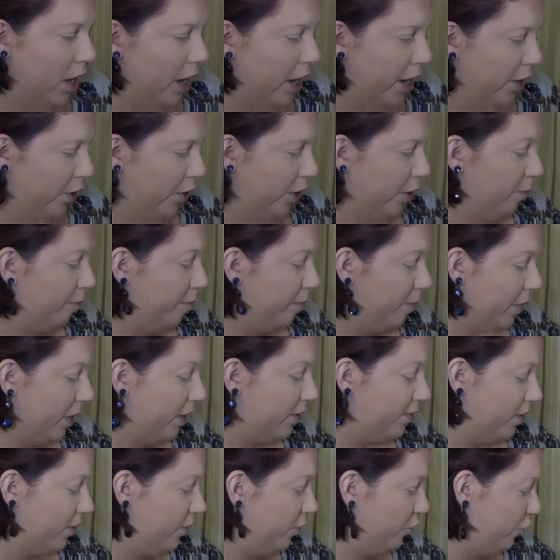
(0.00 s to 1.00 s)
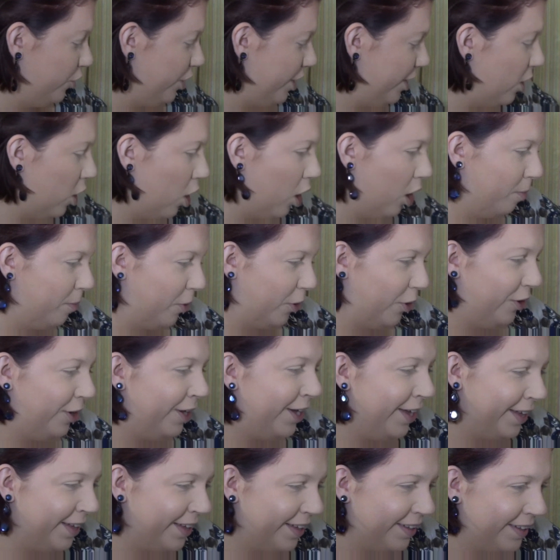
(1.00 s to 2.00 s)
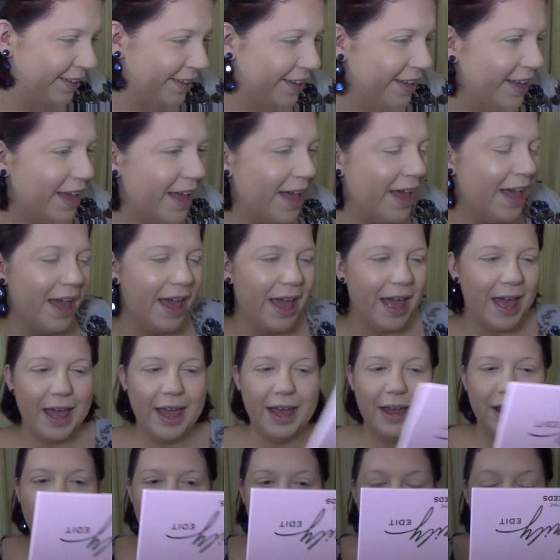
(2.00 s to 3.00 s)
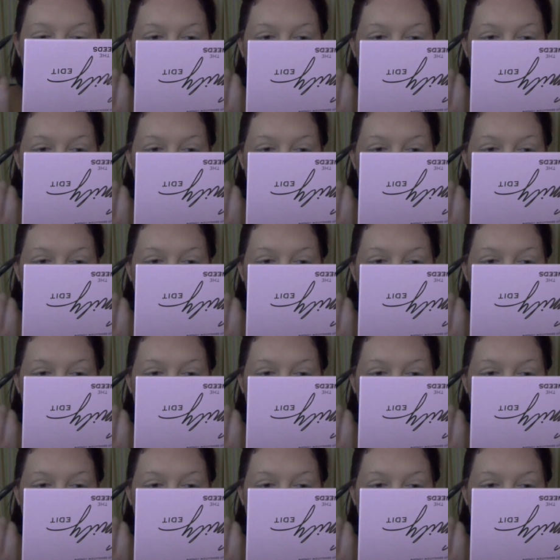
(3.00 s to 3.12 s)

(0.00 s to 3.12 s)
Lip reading: I don't know. It's in the shade Auburn. And I'm